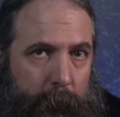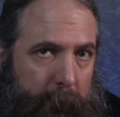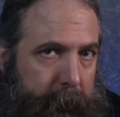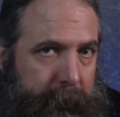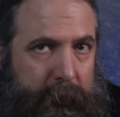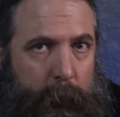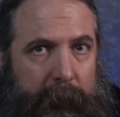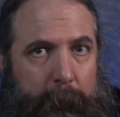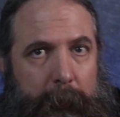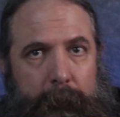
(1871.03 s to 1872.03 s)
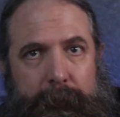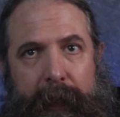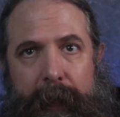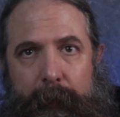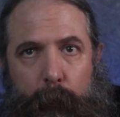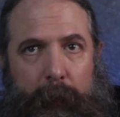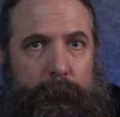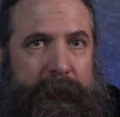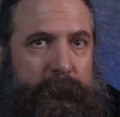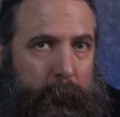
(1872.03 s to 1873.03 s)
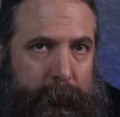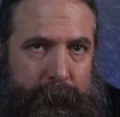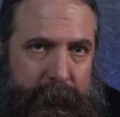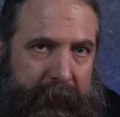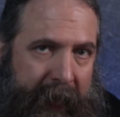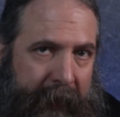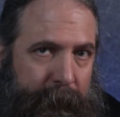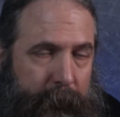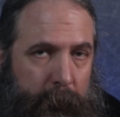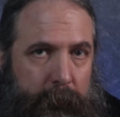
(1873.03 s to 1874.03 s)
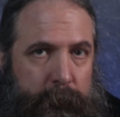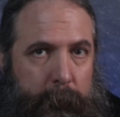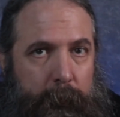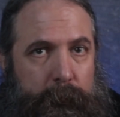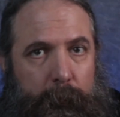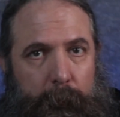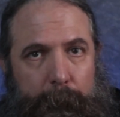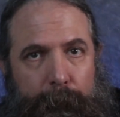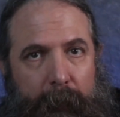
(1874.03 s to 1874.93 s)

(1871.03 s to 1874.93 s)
what are they doing about that, what resources they have at their disposal.